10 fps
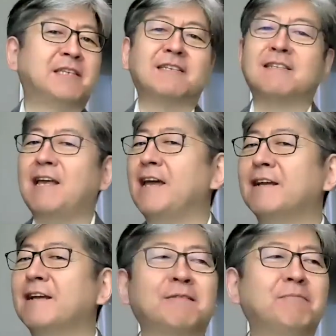just
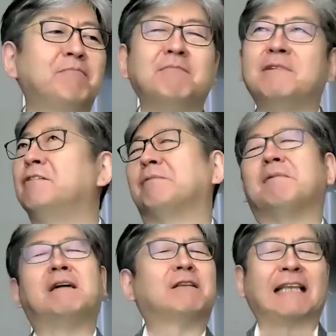take
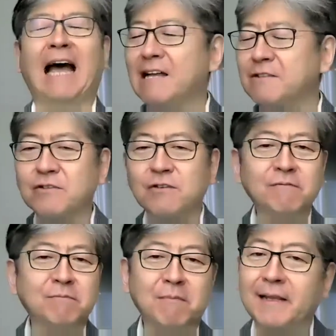tons of
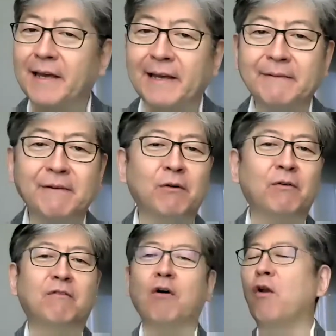money
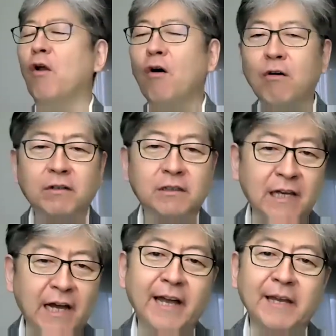for a long
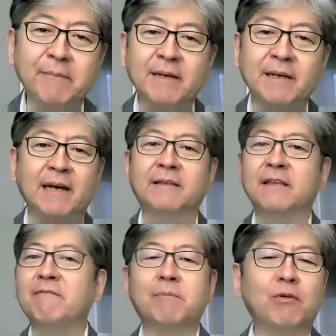time and
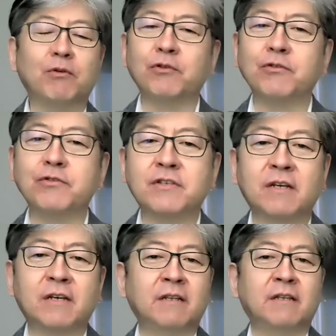never produce
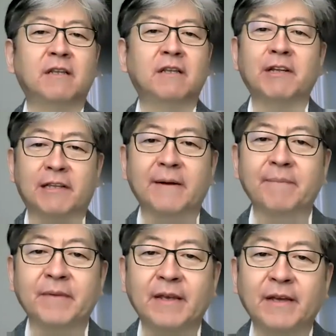the return.
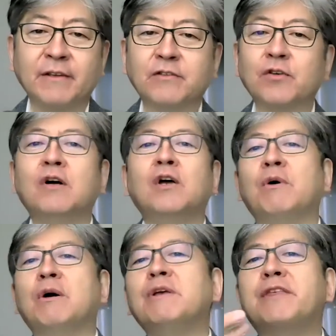So
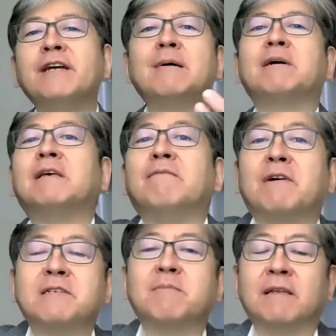when we think about
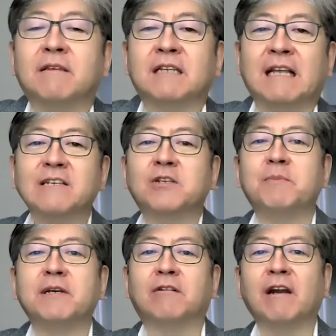investment, it has to
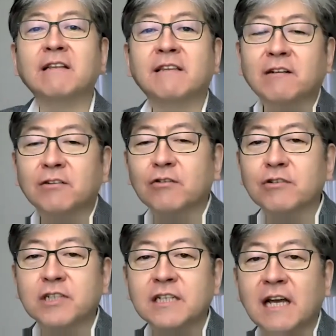be great
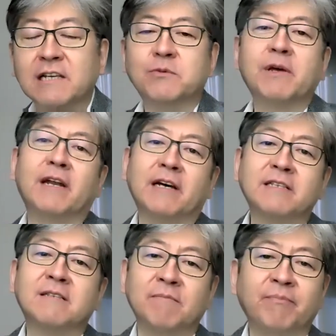technology as well
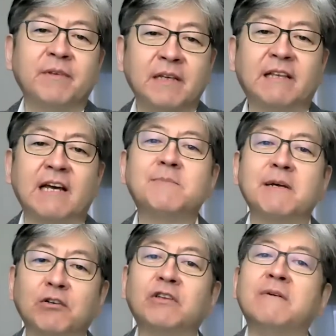as it has to be a
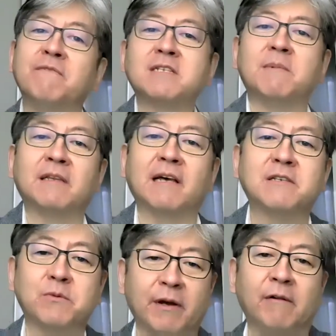good investment
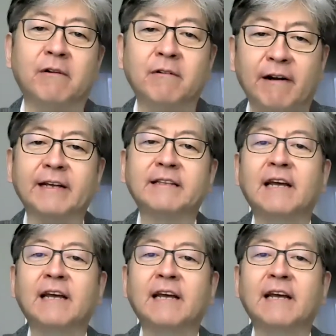as well, right?